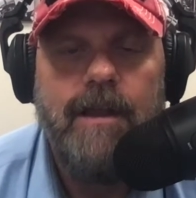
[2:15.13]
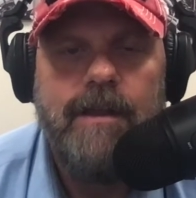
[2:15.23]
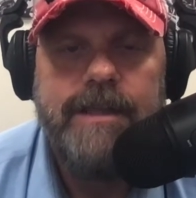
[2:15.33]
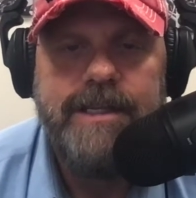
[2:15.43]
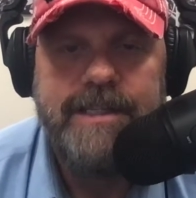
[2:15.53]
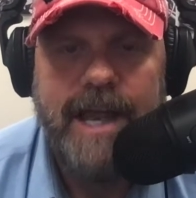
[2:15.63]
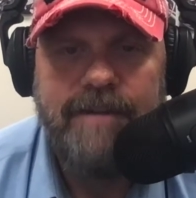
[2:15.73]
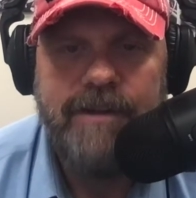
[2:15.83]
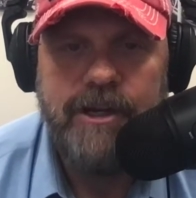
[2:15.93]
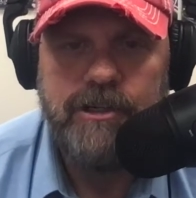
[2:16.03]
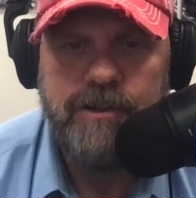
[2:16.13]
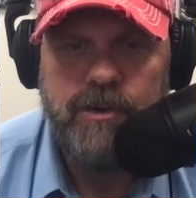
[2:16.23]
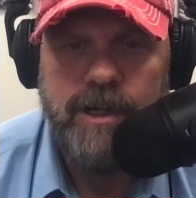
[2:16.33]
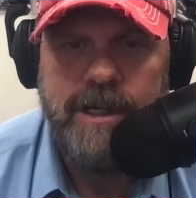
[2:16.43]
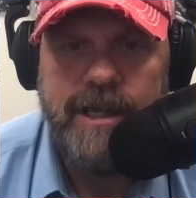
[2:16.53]
The exact figures for
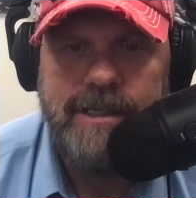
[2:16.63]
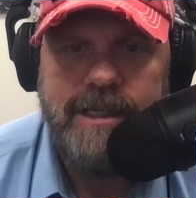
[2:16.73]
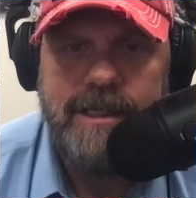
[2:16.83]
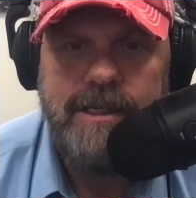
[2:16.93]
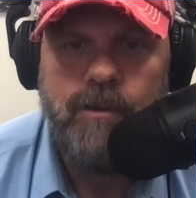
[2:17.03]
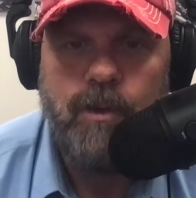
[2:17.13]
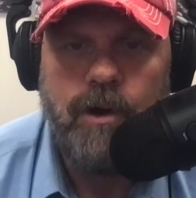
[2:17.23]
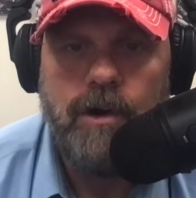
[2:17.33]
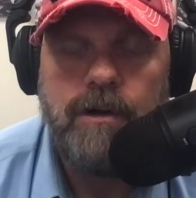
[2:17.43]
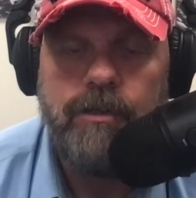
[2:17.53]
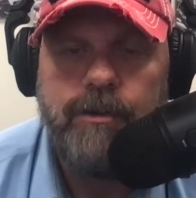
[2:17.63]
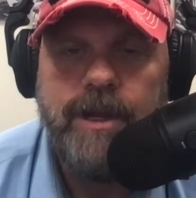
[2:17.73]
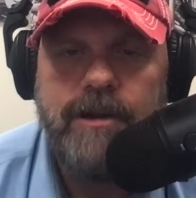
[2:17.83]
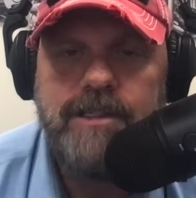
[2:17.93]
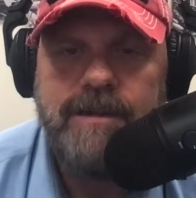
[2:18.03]
2019 were
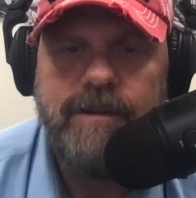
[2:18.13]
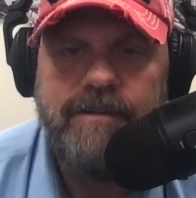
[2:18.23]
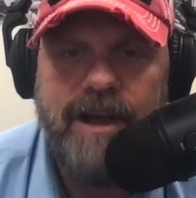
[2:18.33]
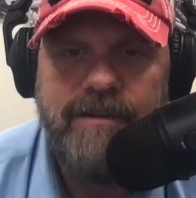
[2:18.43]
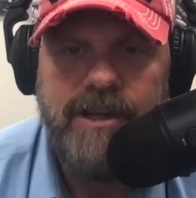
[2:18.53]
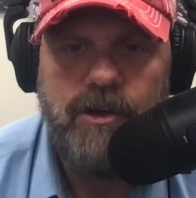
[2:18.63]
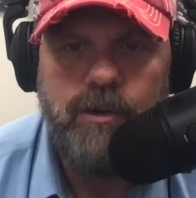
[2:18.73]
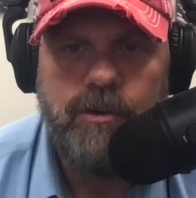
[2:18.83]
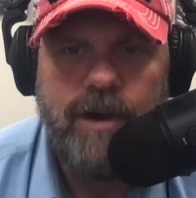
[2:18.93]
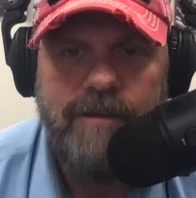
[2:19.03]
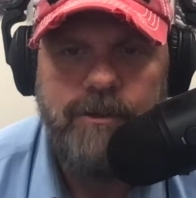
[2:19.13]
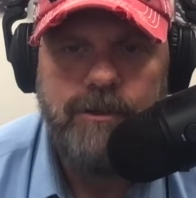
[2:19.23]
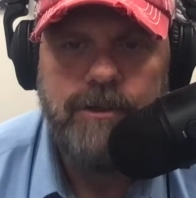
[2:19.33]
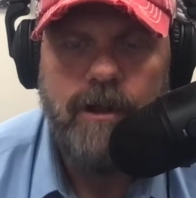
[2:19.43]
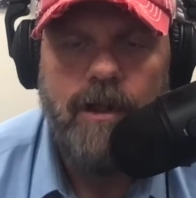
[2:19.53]
375 killed with
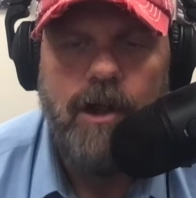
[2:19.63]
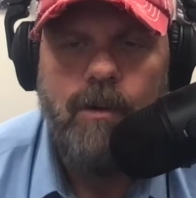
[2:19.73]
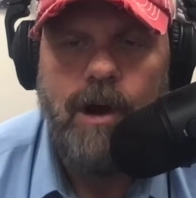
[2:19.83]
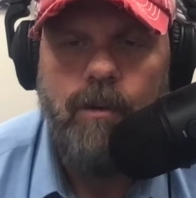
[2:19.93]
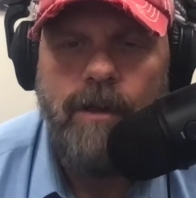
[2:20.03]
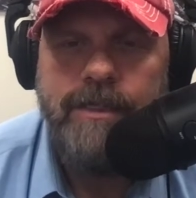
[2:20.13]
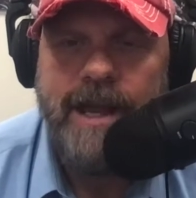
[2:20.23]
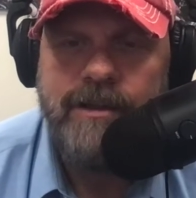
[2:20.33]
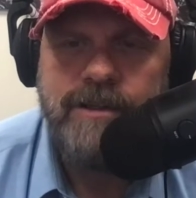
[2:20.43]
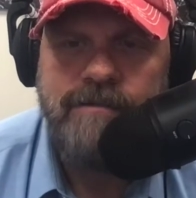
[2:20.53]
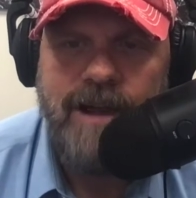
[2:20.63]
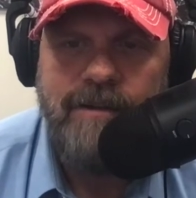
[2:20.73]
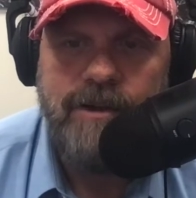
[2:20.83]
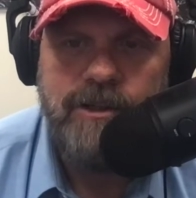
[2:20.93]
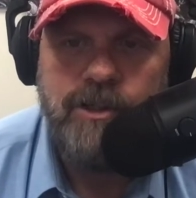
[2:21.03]
rifles, while
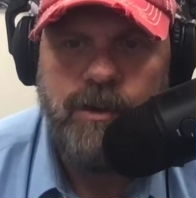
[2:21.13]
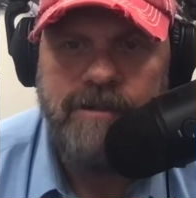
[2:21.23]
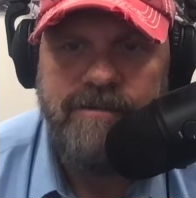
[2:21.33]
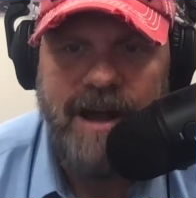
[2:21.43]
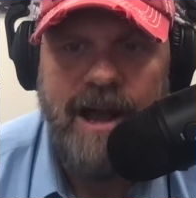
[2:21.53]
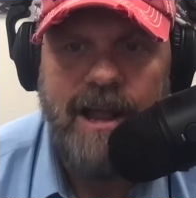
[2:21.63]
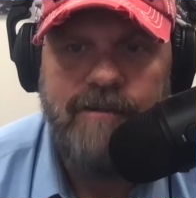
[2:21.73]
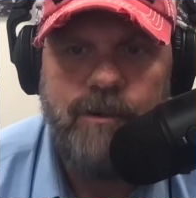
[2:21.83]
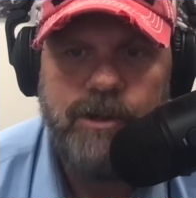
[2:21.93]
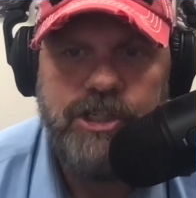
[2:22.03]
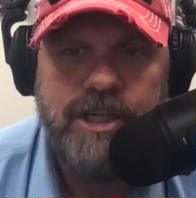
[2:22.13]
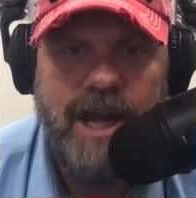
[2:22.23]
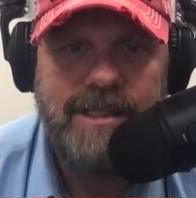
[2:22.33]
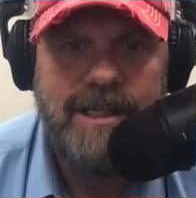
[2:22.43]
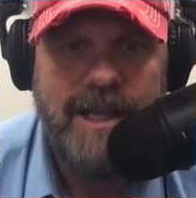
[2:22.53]
1,525 were
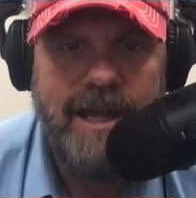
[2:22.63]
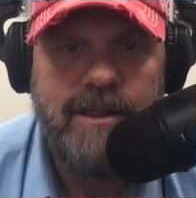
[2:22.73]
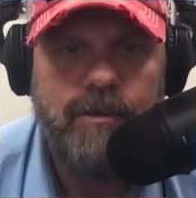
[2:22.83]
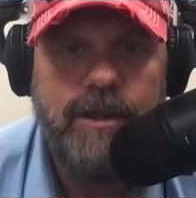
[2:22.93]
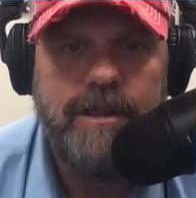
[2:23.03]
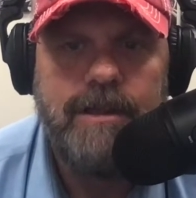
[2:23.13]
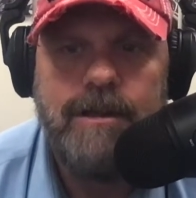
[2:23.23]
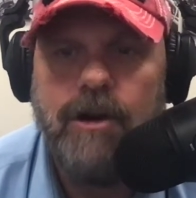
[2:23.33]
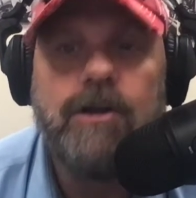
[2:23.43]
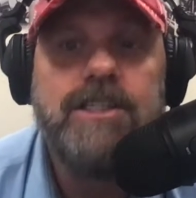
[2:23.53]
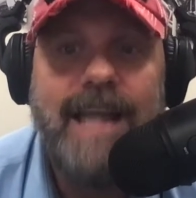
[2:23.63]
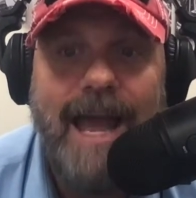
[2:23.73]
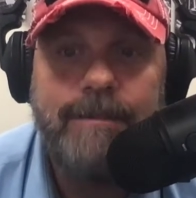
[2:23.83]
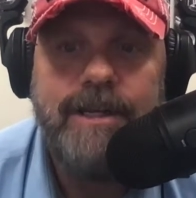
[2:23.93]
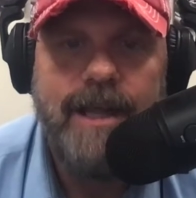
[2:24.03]
shot to death with or
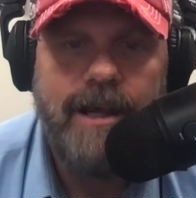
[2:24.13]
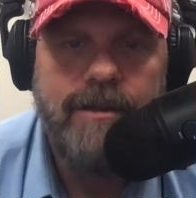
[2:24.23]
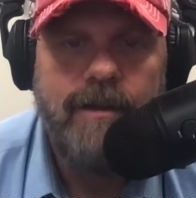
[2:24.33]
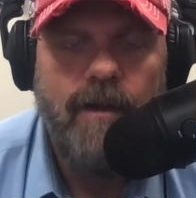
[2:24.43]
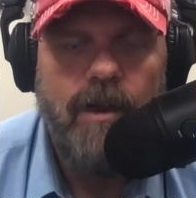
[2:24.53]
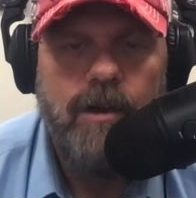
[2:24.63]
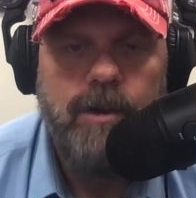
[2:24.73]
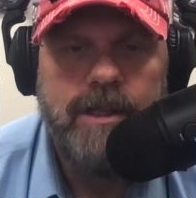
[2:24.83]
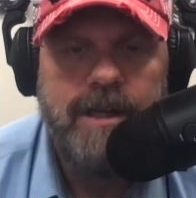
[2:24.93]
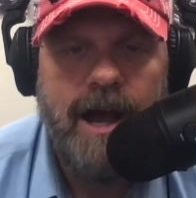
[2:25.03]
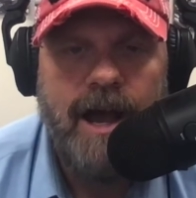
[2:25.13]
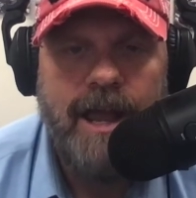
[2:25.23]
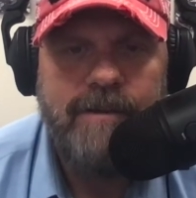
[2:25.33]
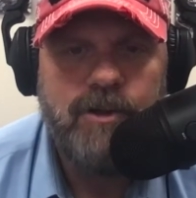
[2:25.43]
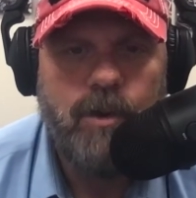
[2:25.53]
stabbed to death with
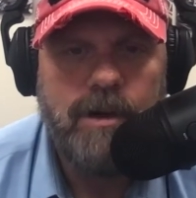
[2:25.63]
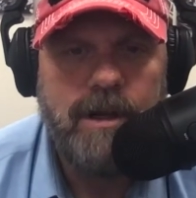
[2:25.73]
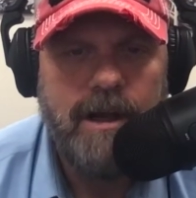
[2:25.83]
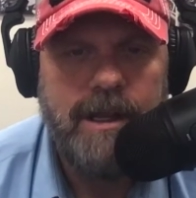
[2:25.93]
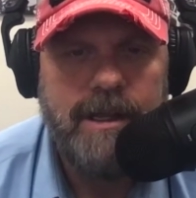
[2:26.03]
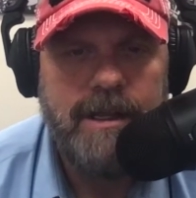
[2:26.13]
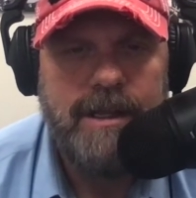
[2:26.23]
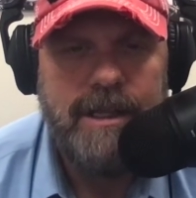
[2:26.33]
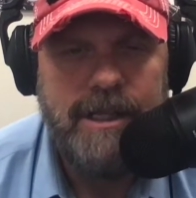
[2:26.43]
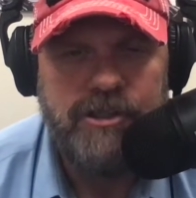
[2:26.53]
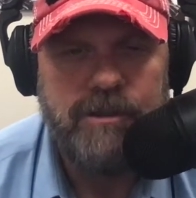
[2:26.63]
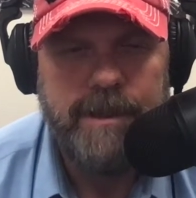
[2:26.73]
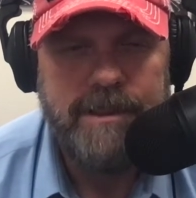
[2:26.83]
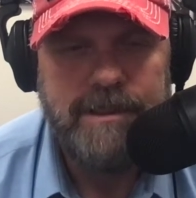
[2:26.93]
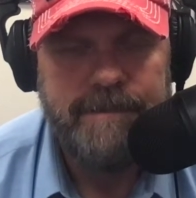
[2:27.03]
knives or cutting
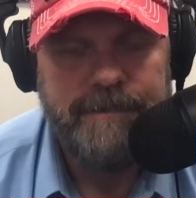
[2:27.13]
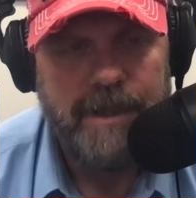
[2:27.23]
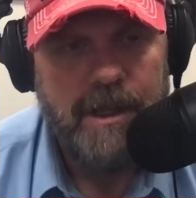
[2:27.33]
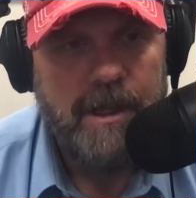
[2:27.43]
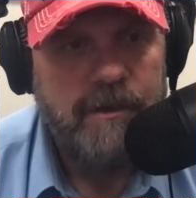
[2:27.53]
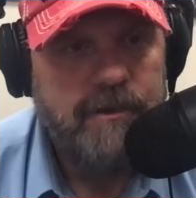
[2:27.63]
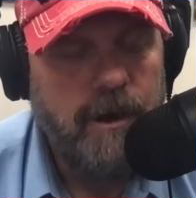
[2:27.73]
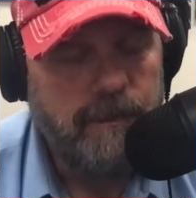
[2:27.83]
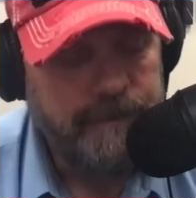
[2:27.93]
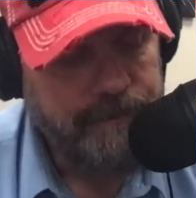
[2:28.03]
instruments. So,